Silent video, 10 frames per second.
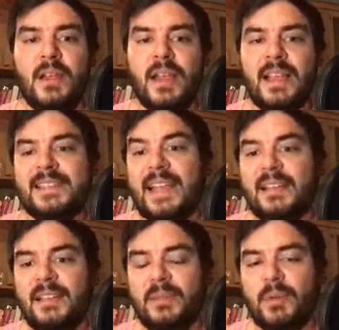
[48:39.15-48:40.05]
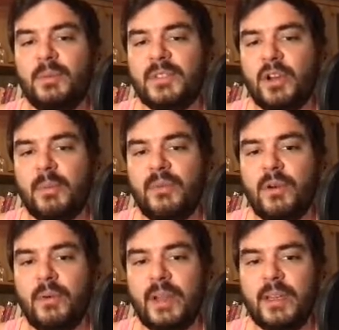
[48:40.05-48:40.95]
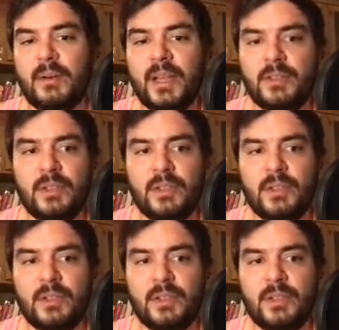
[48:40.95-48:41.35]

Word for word: exactly what we saw before already, right?